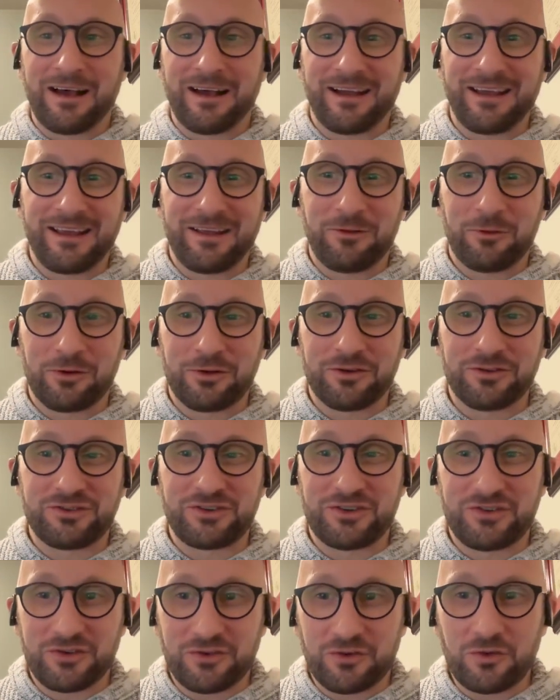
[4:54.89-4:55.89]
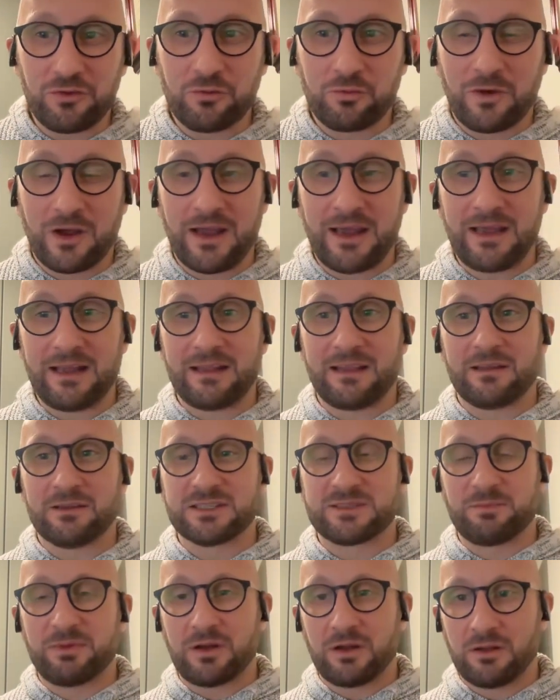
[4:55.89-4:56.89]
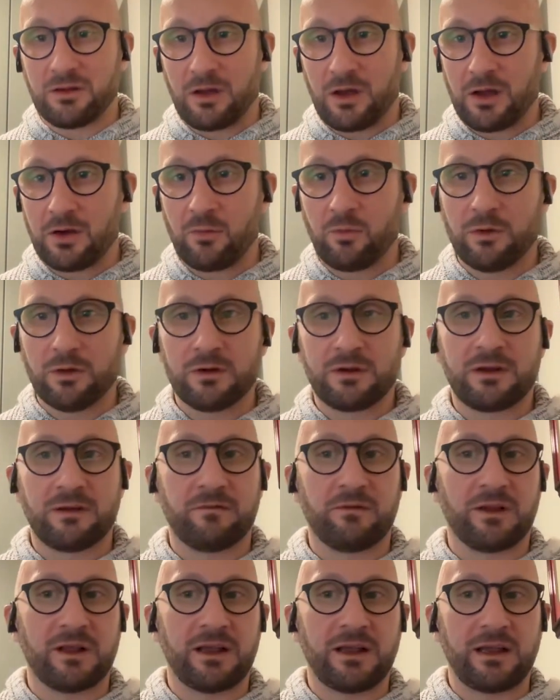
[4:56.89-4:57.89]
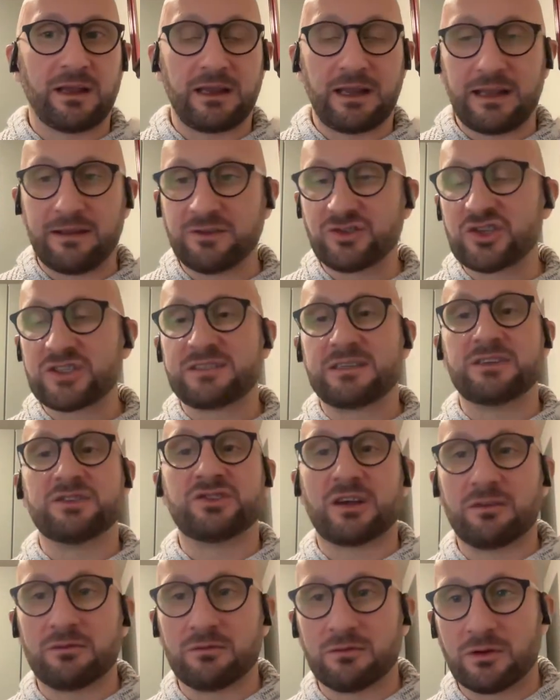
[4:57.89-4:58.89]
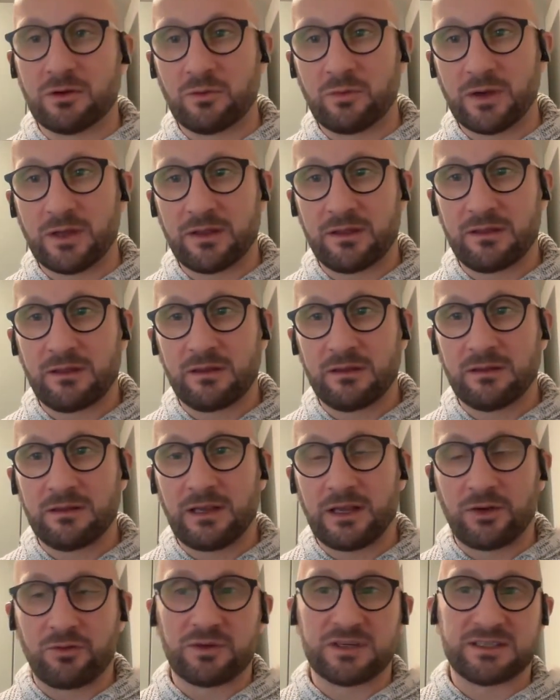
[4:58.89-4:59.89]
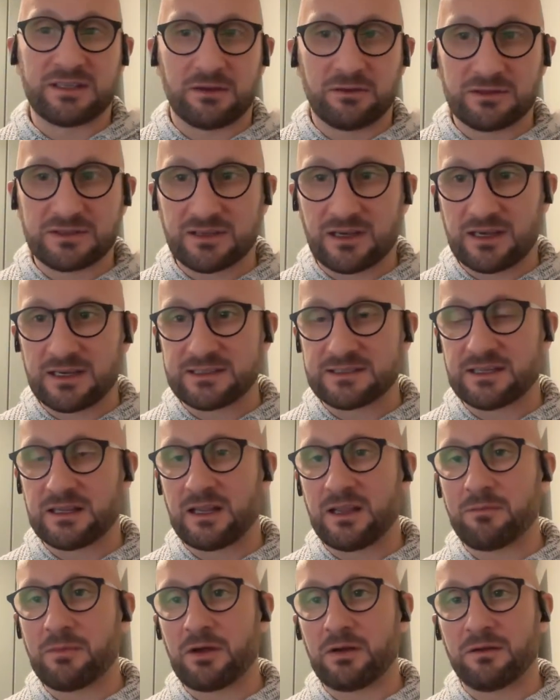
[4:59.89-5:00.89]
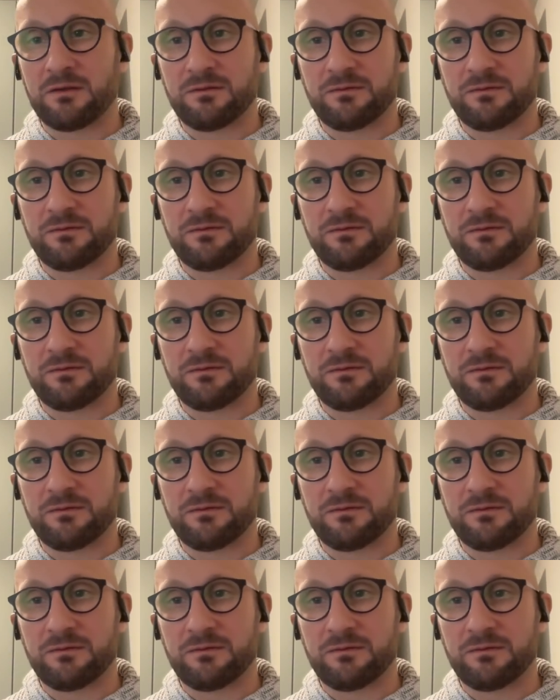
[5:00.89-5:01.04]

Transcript: uh, in order to do right there's been a lot of work of like it, just in general with increased litter size and the amount